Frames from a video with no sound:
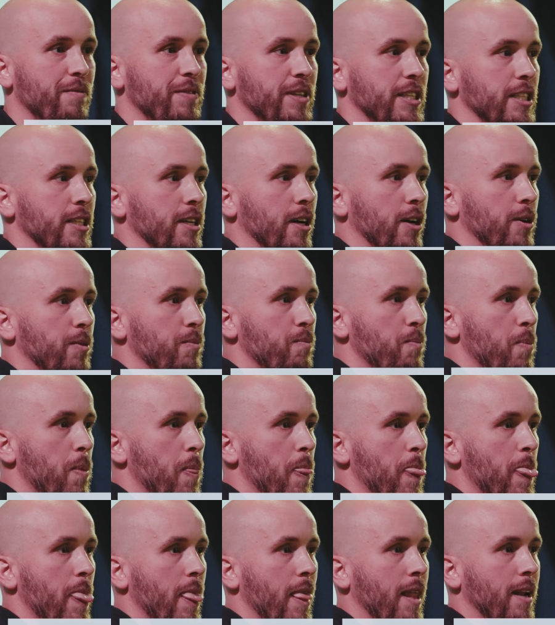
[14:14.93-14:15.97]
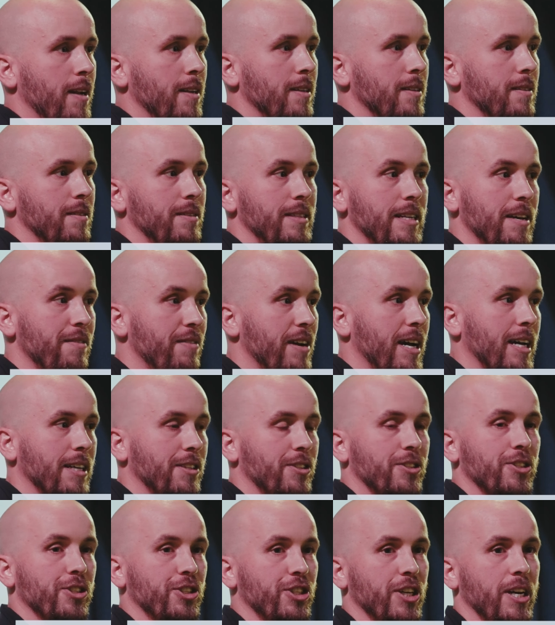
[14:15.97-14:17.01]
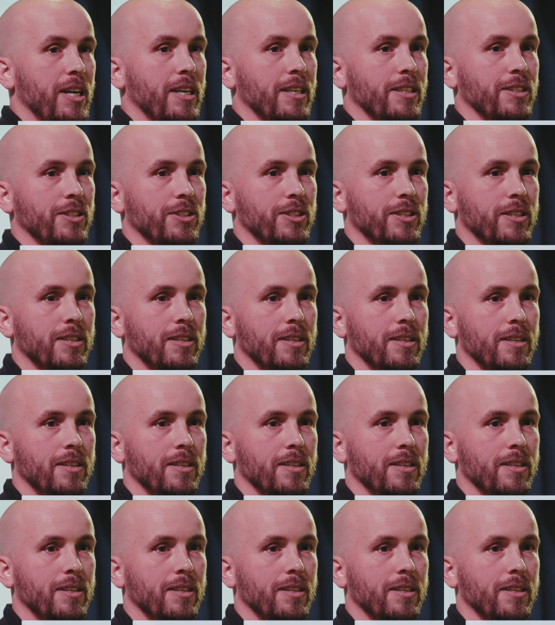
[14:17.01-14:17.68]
video never has to change.